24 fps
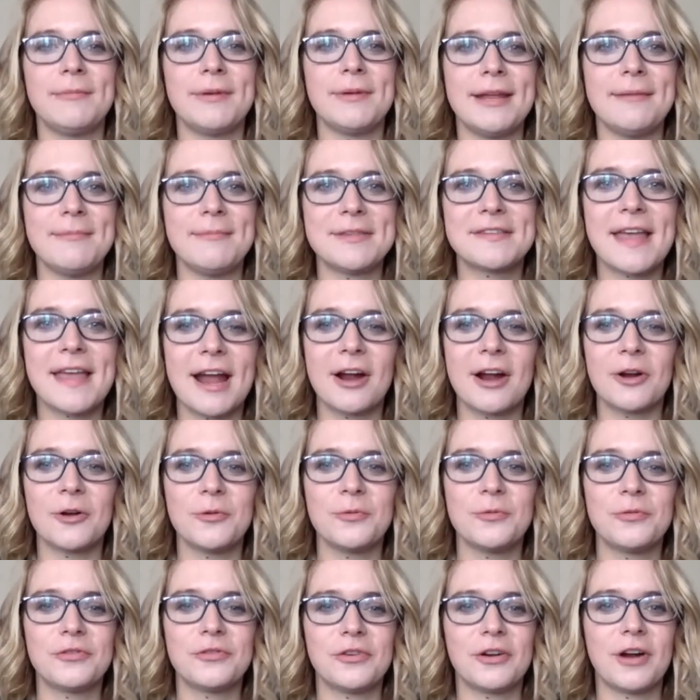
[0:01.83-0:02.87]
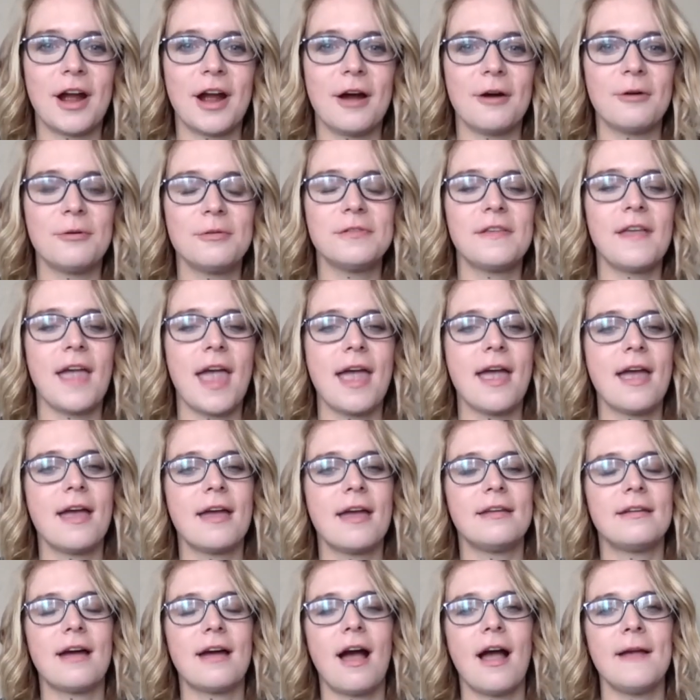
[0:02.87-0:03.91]
My name is Kara Oosterhouse
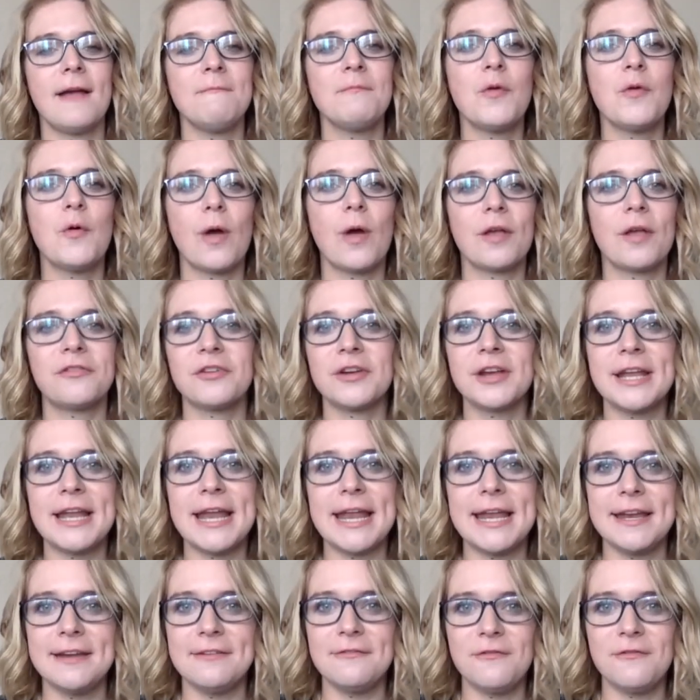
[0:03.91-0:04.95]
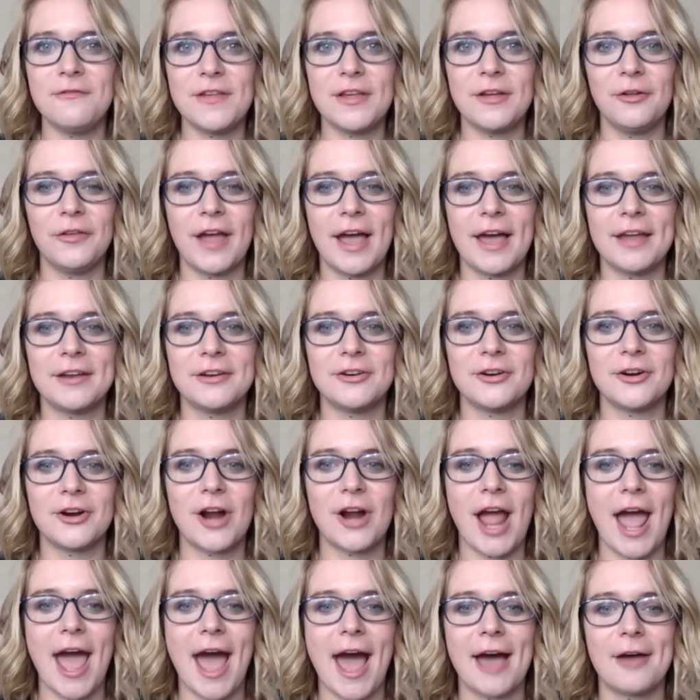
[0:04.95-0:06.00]
and I'm the Western Canadian Field
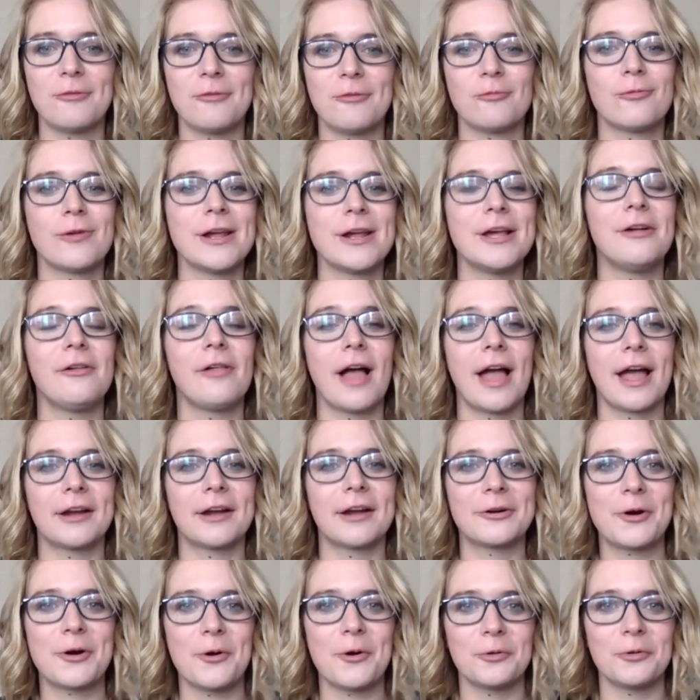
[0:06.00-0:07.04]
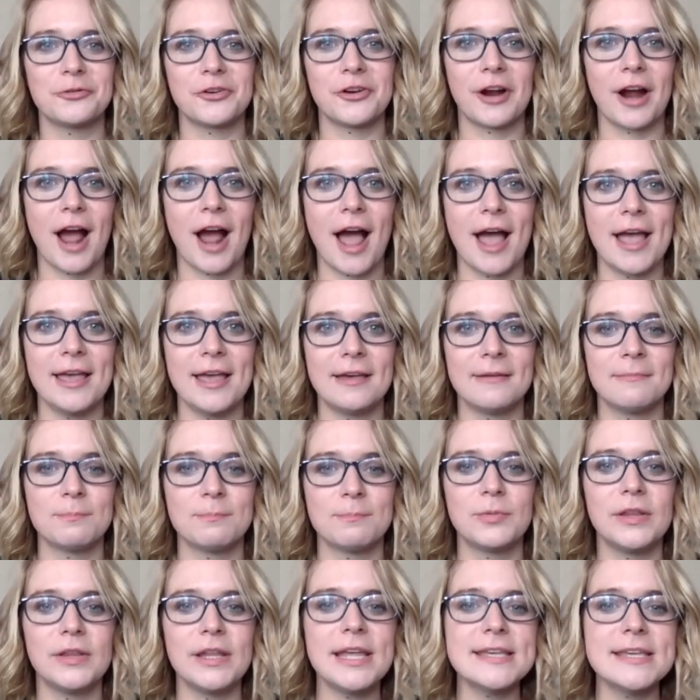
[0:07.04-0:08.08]
Editor at Real Agriculture. I am
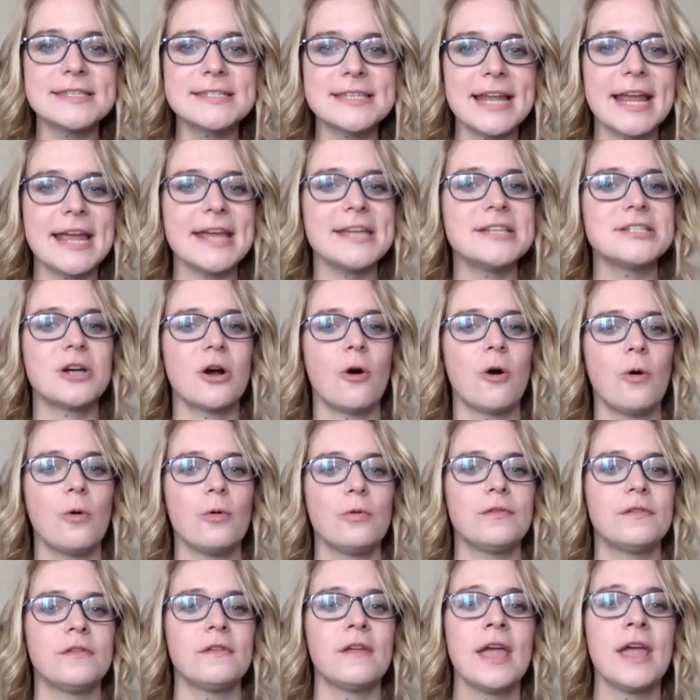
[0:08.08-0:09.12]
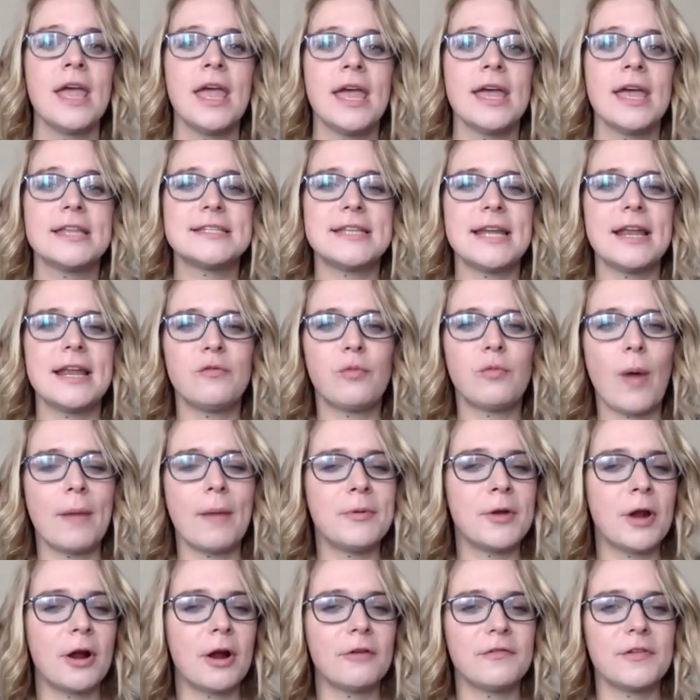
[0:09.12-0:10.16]
pleased today to host today's
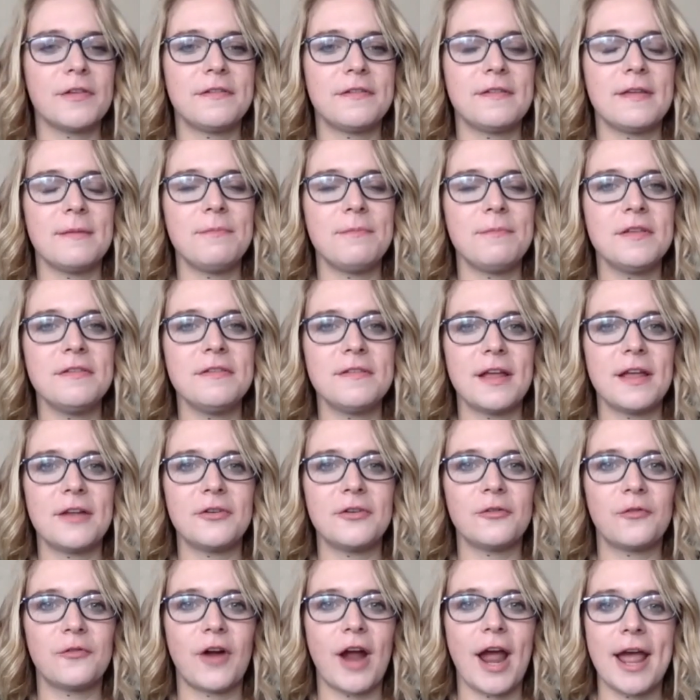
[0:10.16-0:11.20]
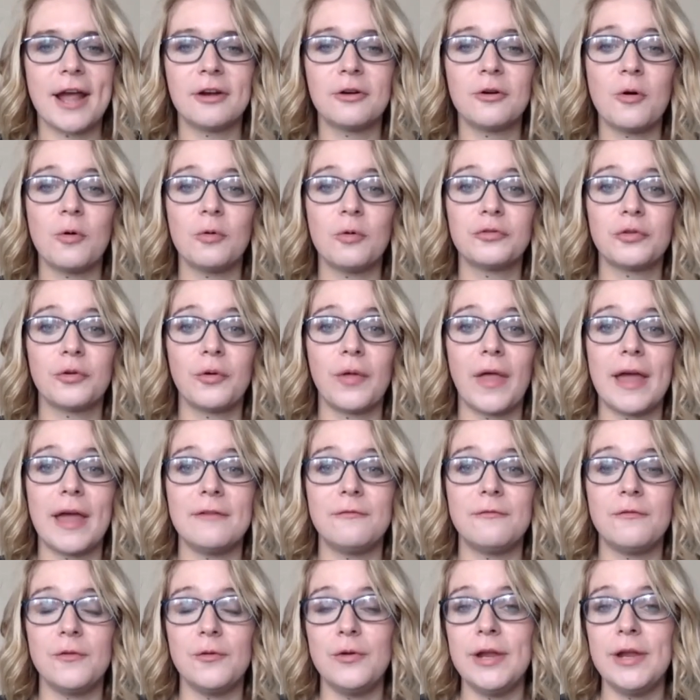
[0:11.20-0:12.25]
webinar for the Simpson Centre for Agricultural
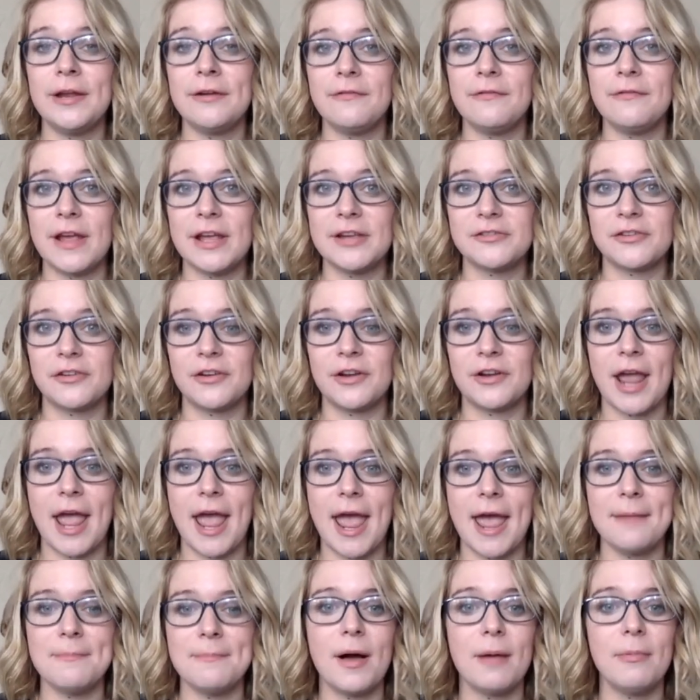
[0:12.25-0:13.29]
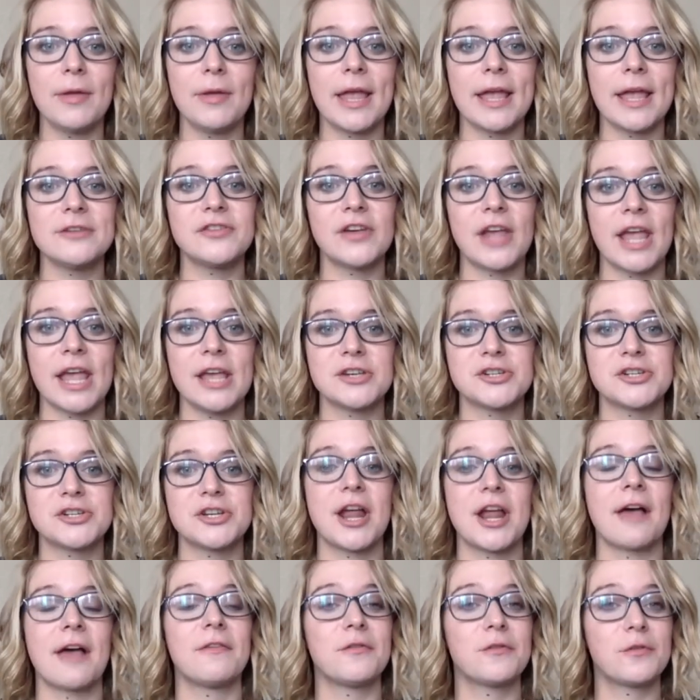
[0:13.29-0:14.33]
and Food Innovation and Public
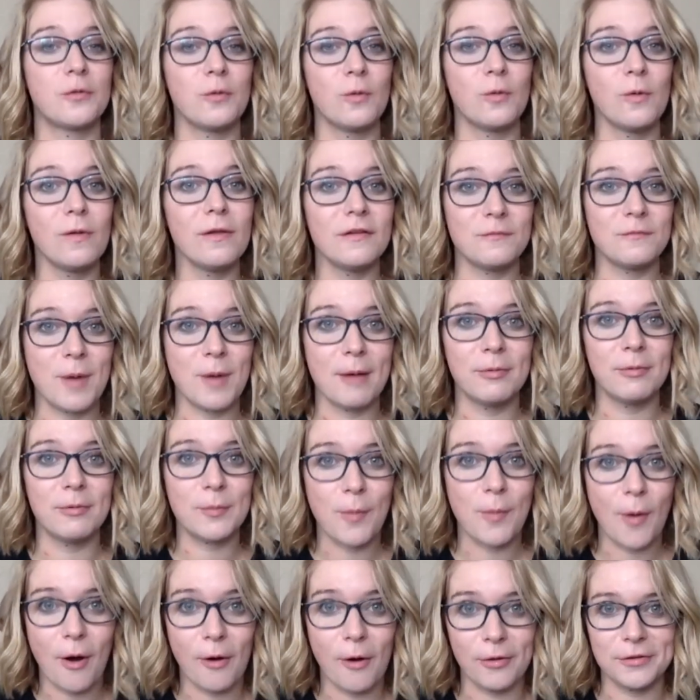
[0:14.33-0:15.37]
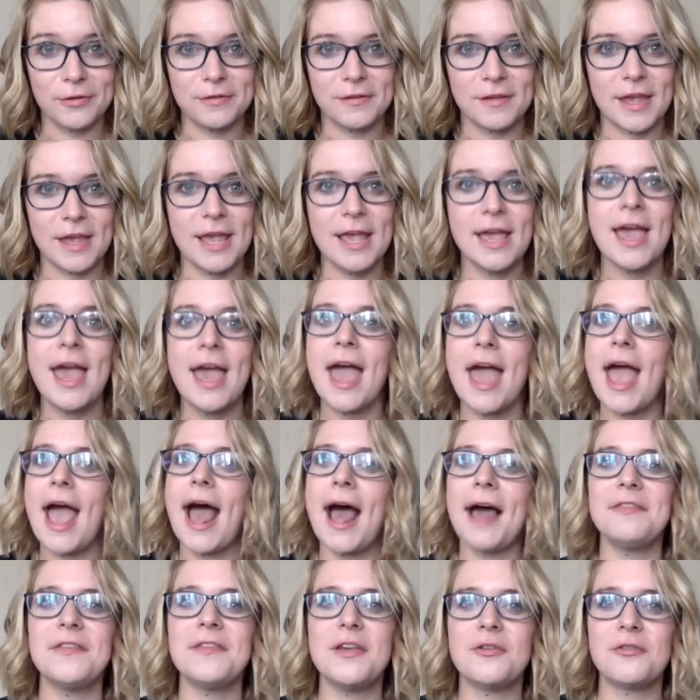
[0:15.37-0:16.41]
Education at the School of Public Policy
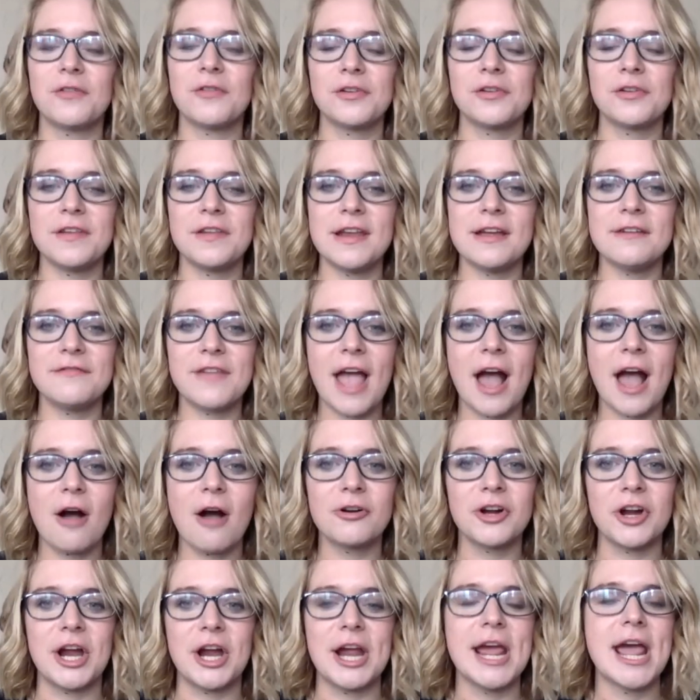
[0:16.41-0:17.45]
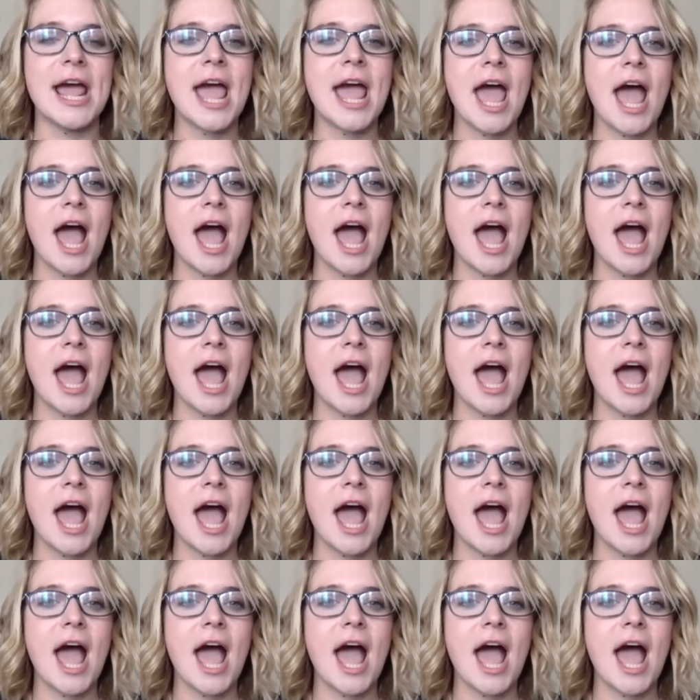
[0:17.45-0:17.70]
at the University of Calgary.